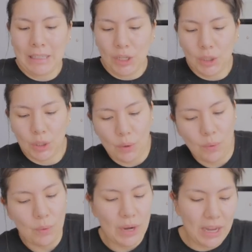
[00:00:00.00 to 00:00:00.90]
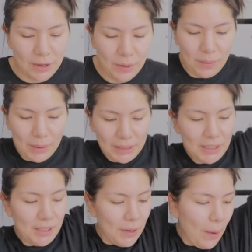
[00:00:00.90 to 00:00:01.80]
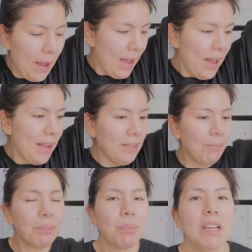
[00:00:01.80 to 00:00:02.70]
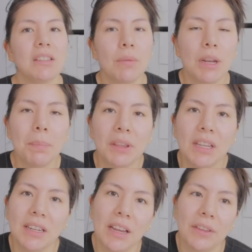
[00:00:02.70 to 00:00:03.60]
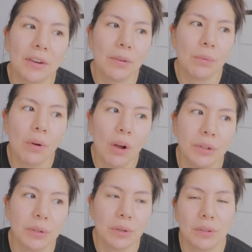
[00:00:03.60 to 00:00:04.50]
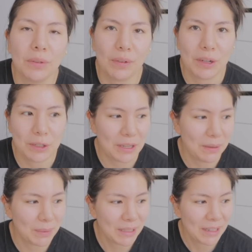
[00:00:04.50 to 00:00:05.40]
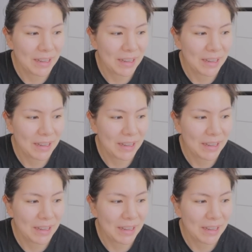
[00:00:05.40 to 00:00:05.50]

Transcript: So I don't know what to do because I want to put that together also using French seams.